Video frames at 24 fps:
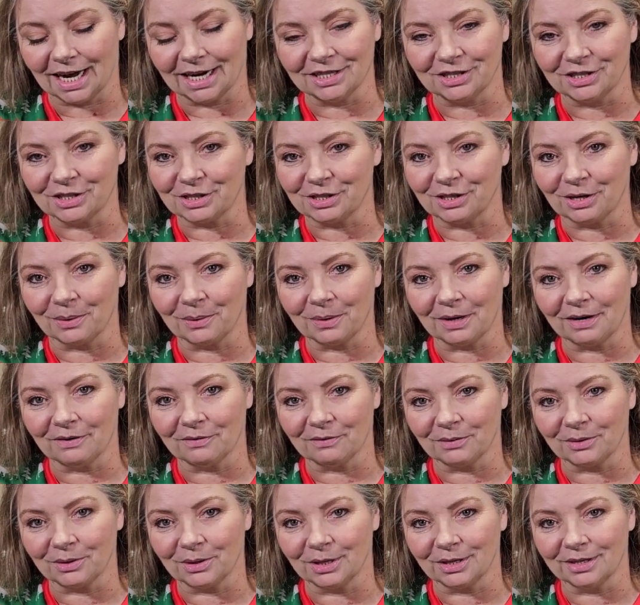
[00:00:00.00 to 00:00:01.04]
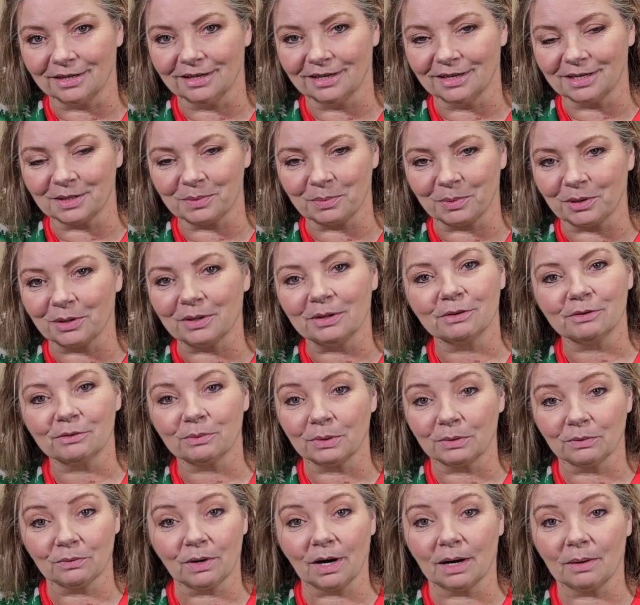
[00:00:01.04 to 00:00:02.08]
just don't have good experience
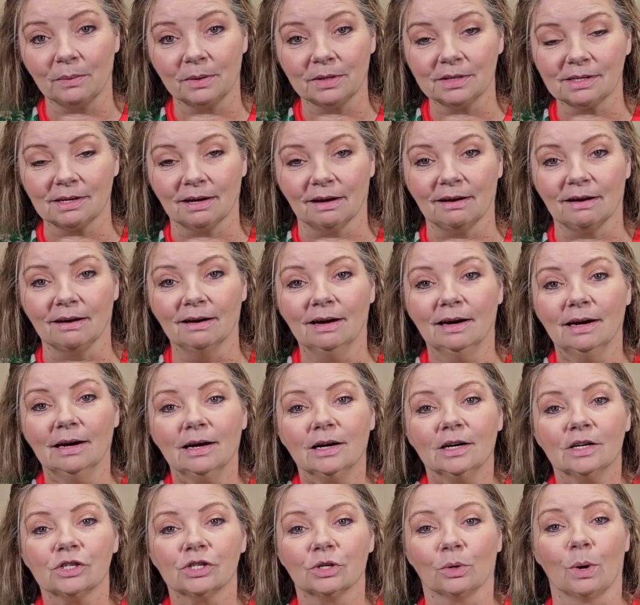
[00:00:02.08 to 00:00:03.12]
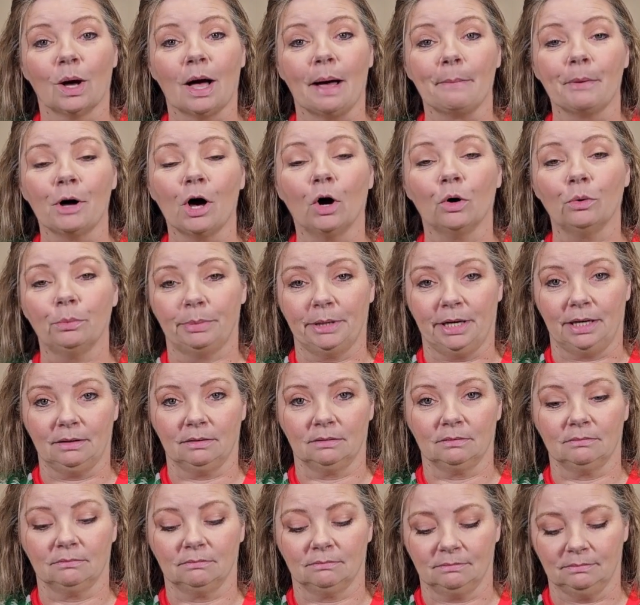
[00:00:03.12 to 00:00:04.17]
with rye whiskey. So I'm hoping
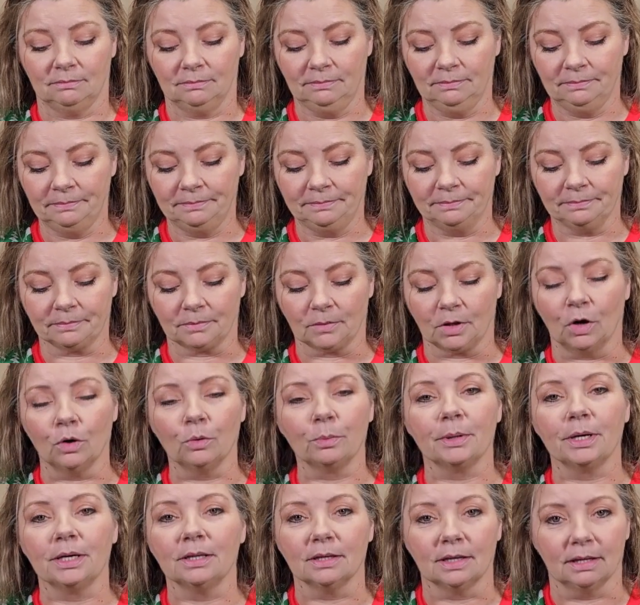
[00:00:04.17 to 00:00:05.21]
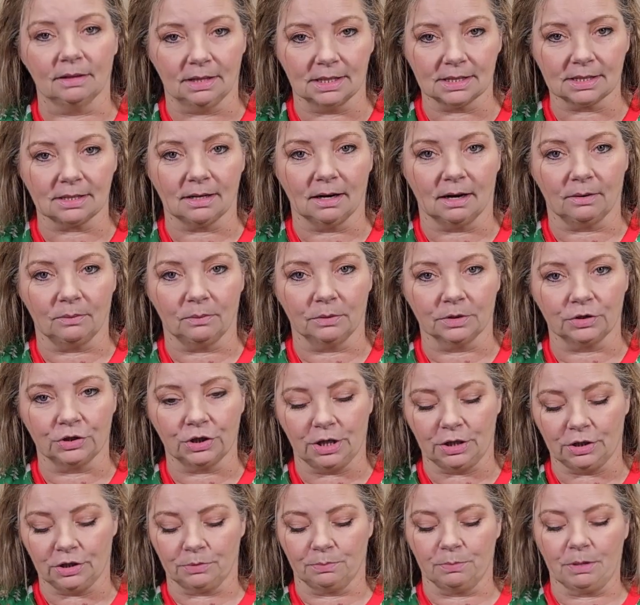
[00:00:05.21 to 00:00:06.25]
that this guy will
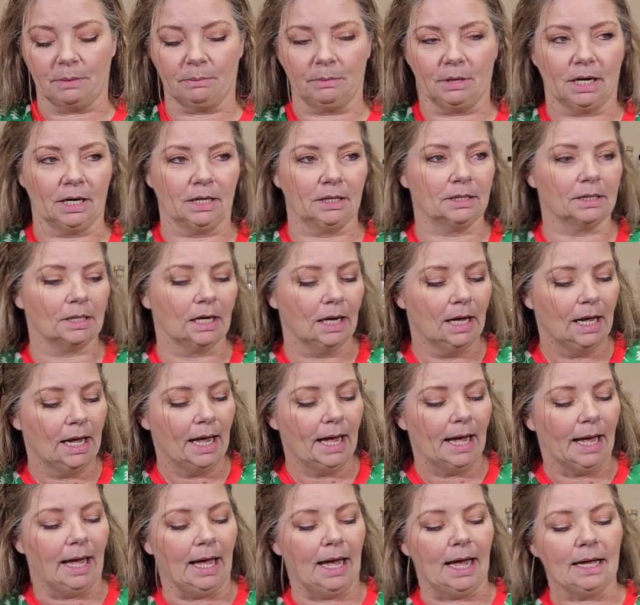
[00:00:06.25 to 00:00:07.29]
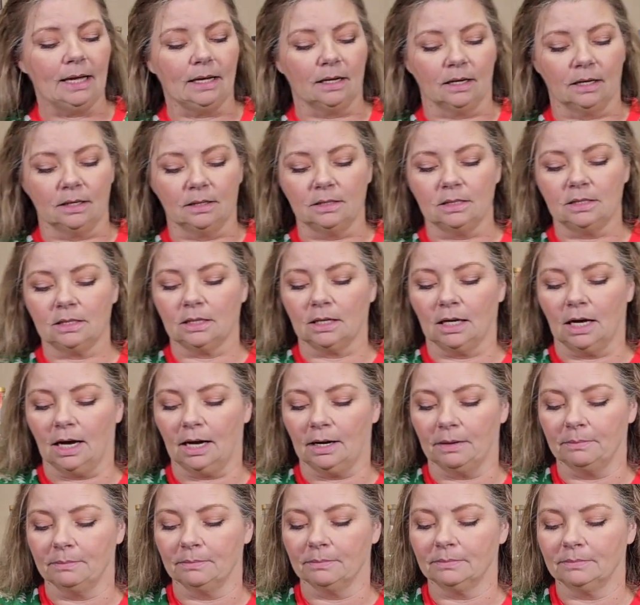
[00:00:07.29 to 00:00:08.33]
change my mind. And
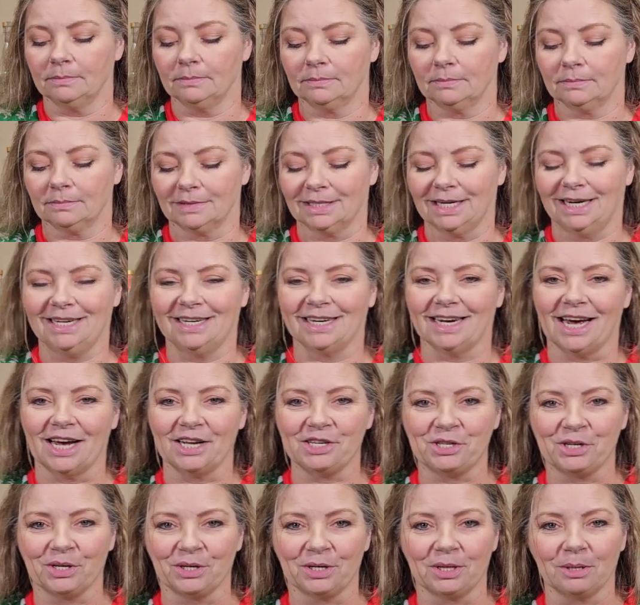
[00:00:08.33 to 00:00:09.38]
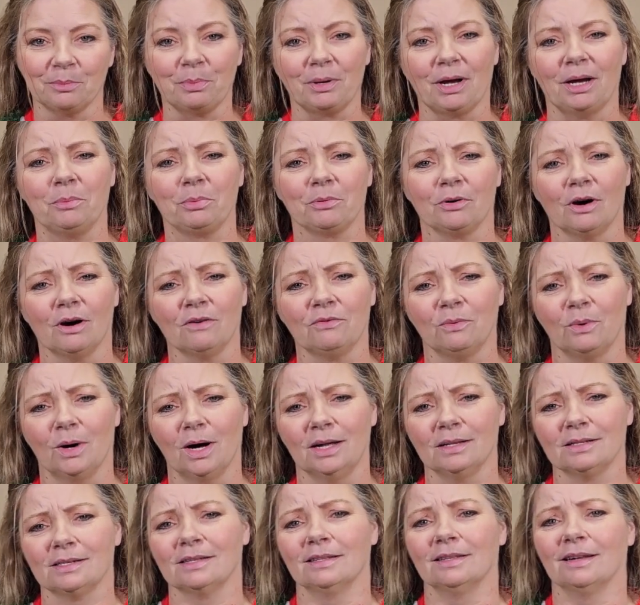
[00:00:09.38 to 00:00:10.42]
like I took the paper off
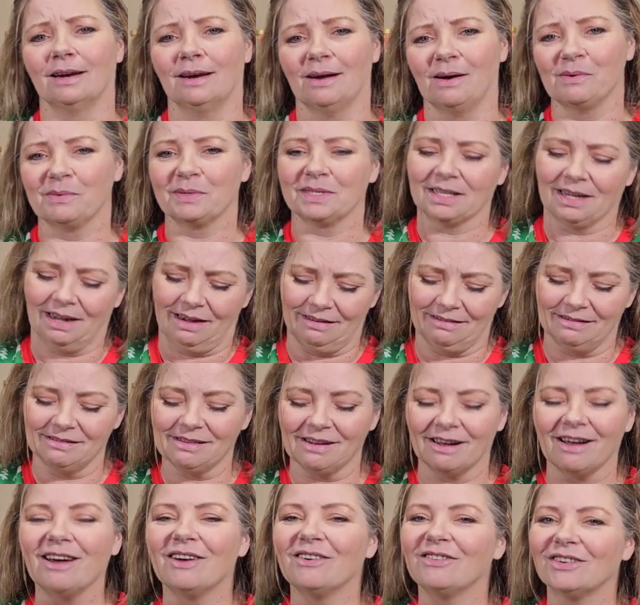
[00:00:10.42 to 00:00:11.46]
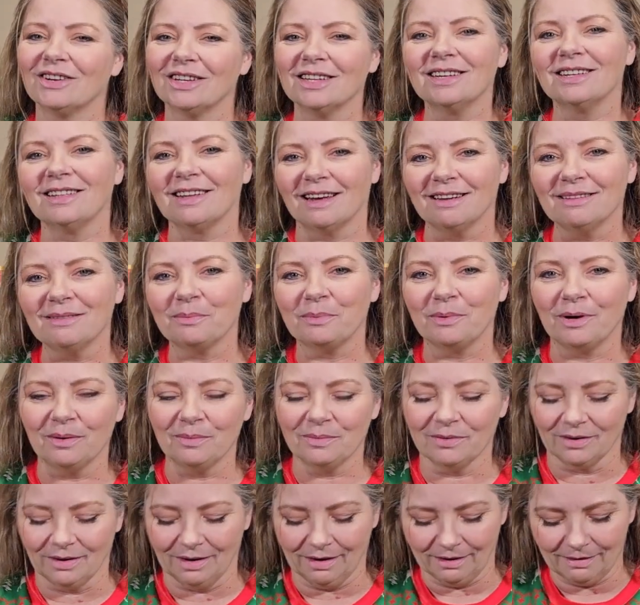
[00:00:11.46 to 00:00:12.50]
once and then I was like, no, I really like the
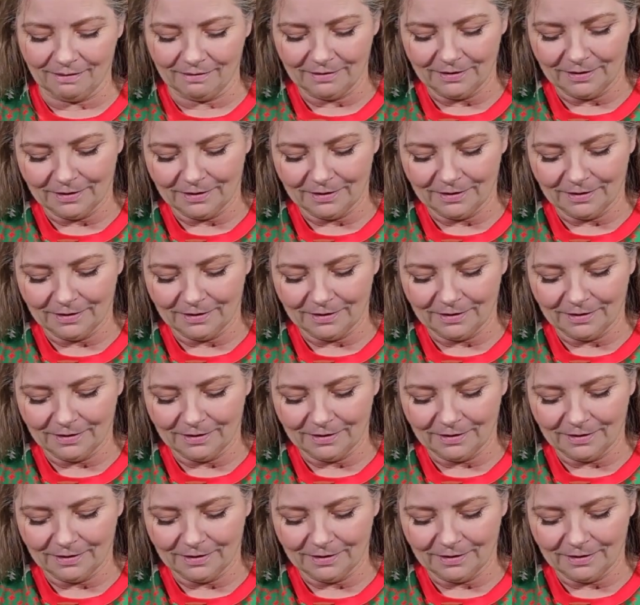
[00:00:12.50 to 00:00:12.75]
paper on it.